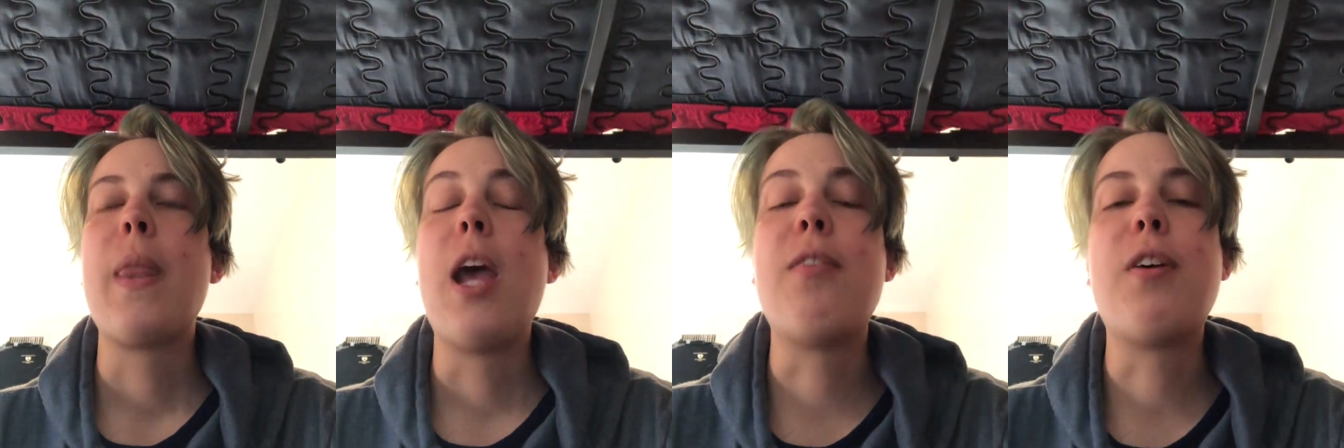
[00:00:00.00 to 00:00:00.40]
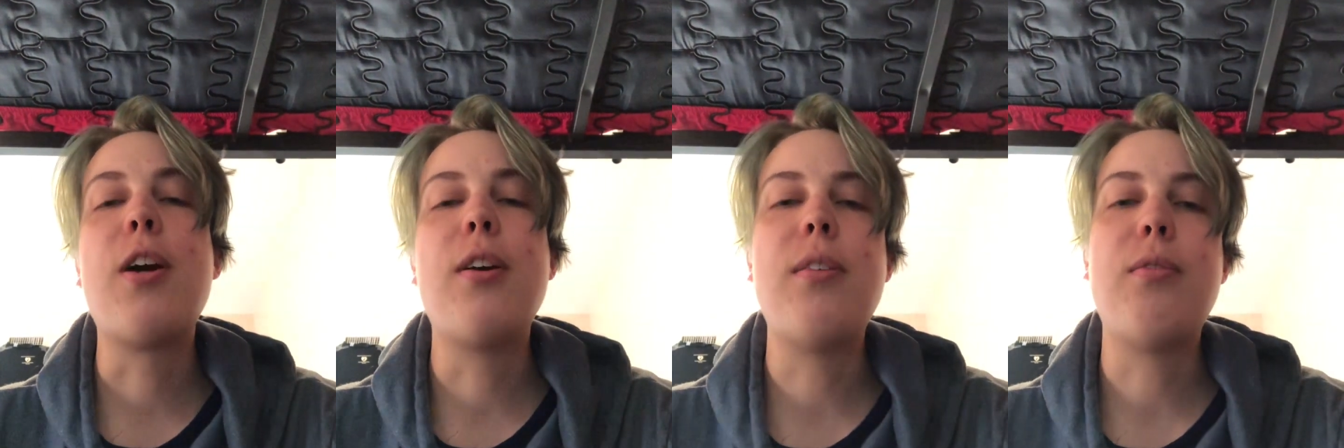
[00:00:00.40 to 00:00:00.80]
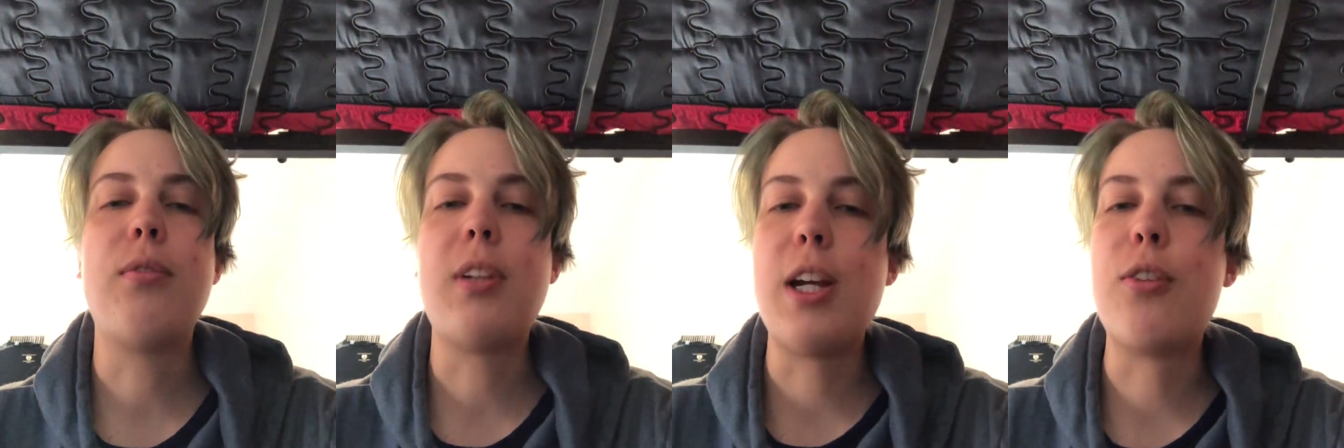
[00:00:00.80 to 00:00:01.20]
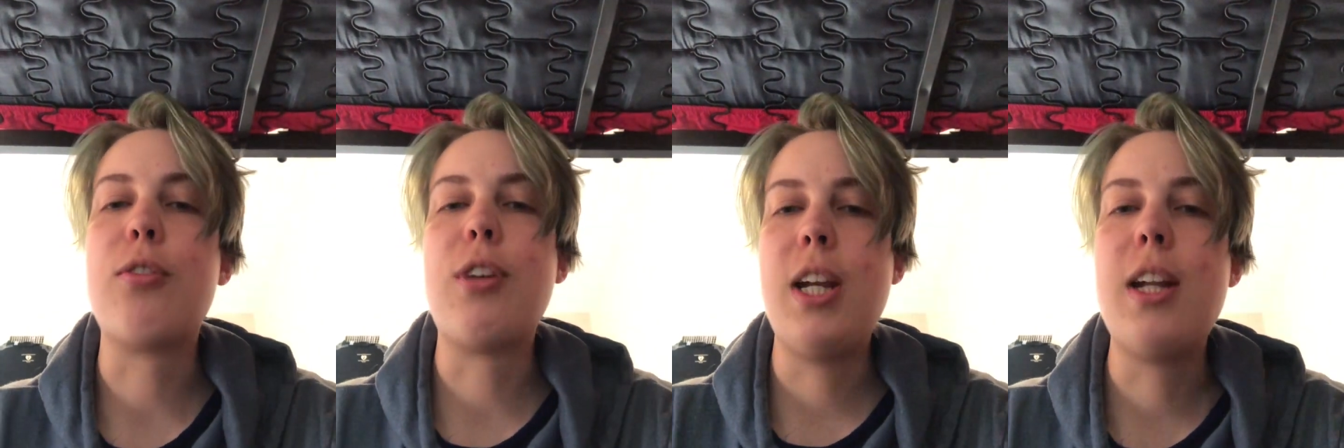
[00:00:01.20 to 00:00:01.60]
If I
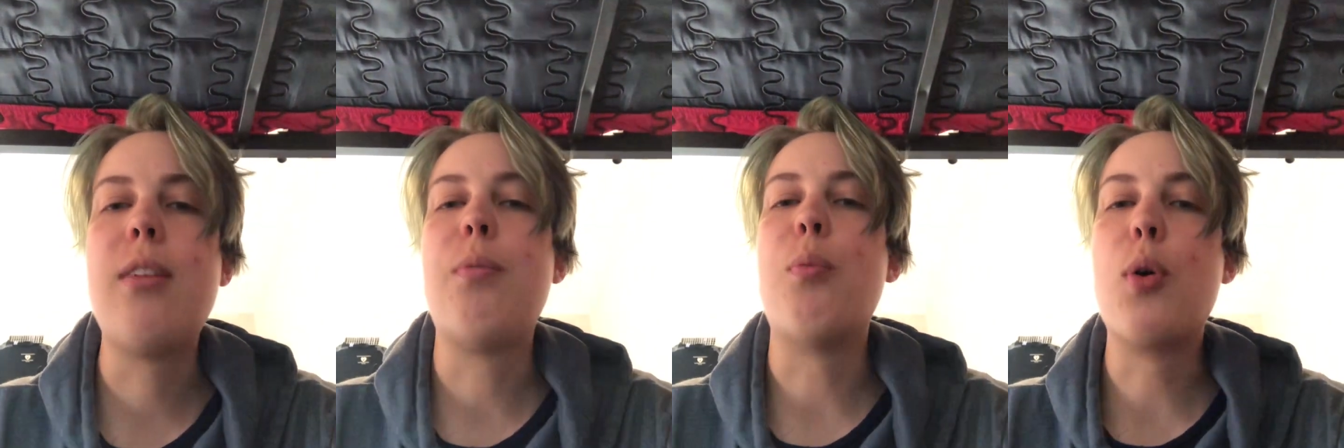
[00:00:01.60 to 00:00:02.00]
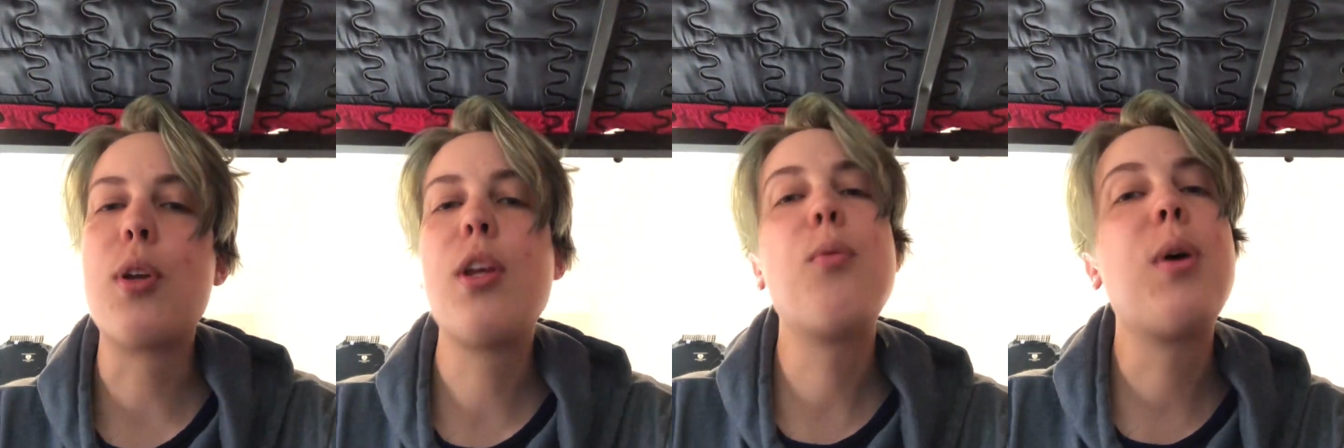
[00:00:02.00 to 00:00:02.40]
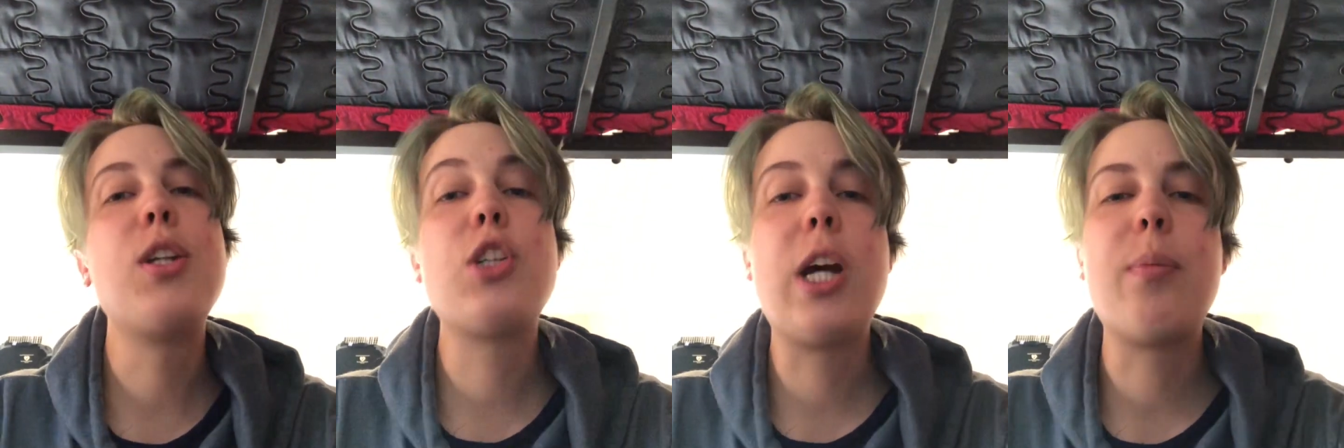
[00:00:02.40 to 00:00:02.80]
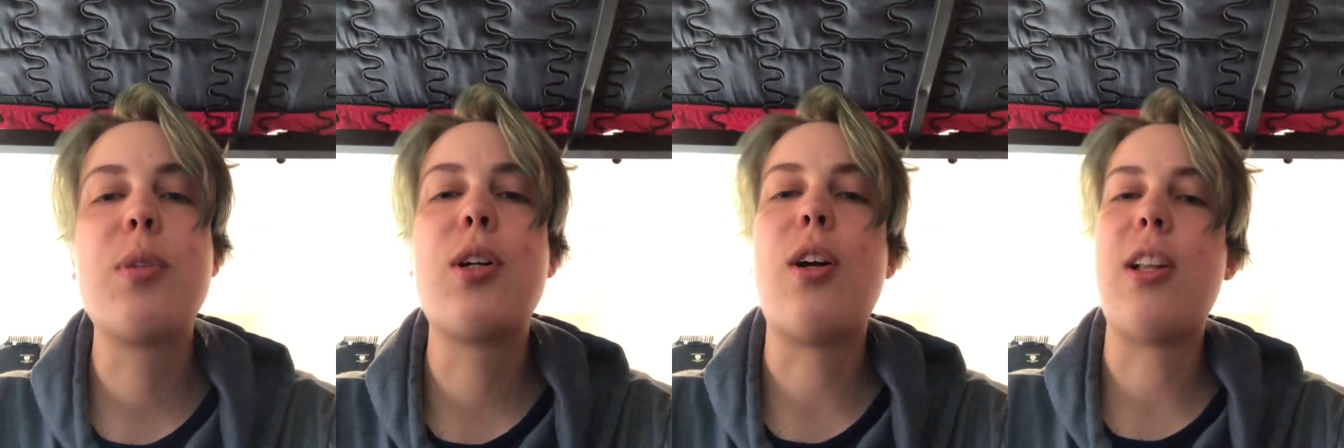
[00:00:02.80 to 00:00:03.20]
read more than one
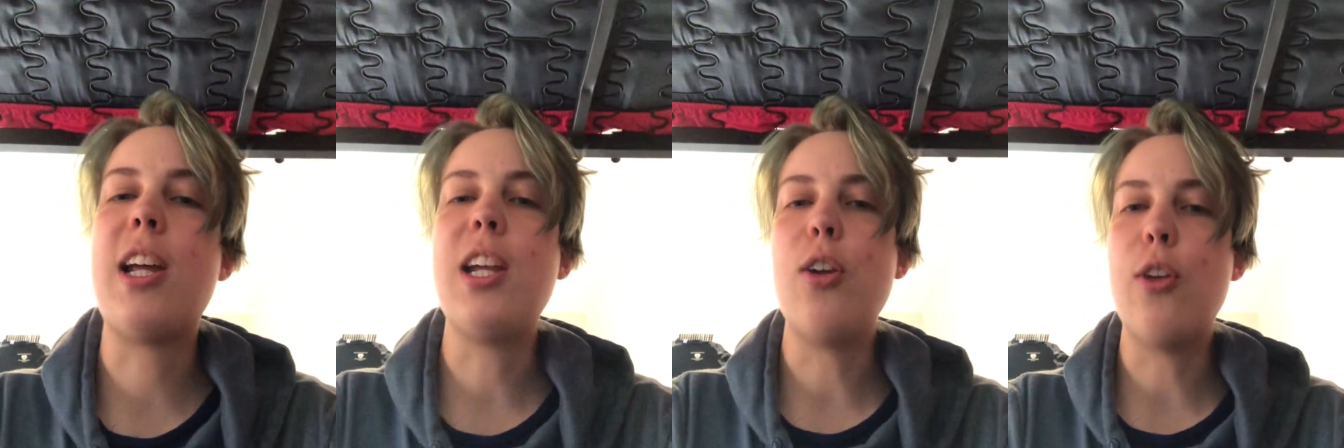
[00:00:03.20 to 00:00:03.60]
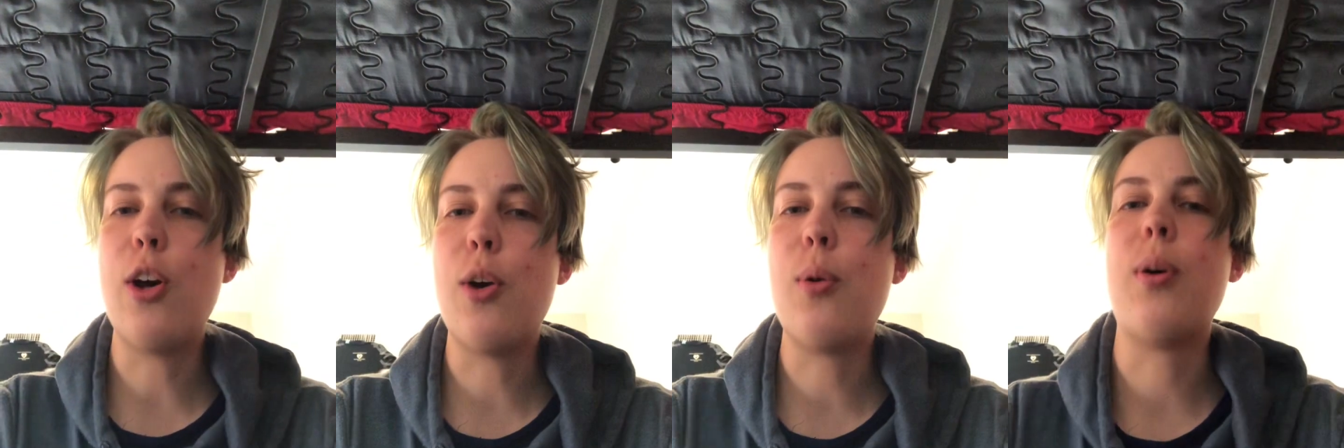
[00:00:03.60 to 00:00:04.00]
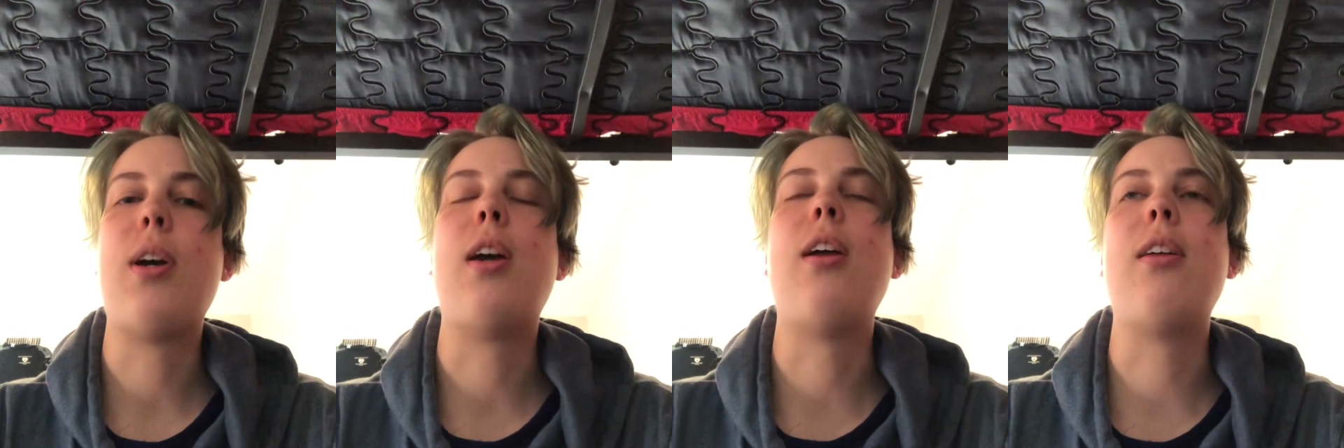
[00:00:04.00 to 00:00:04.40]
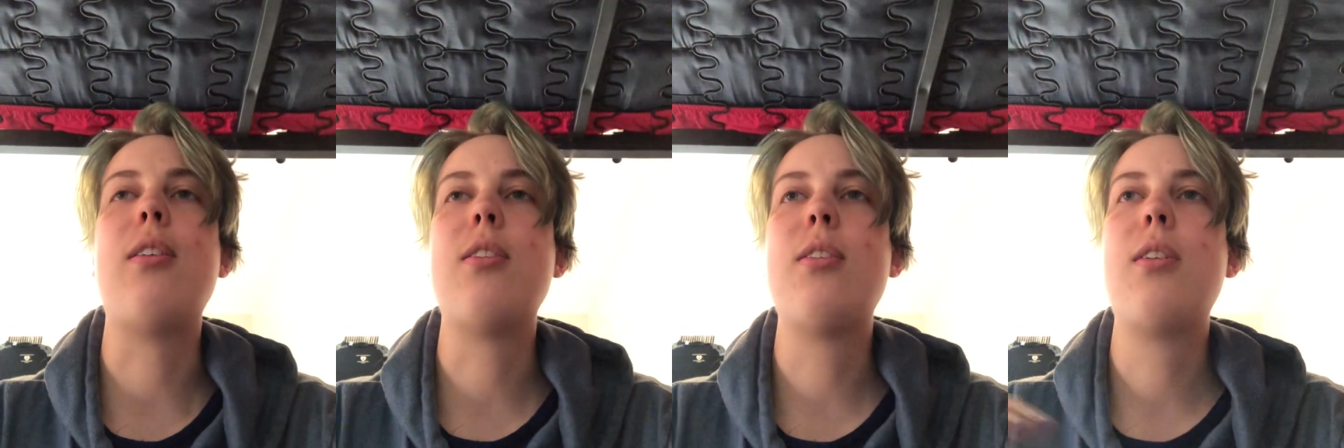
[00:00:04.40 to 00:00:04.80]
chapter, I'll let you know, and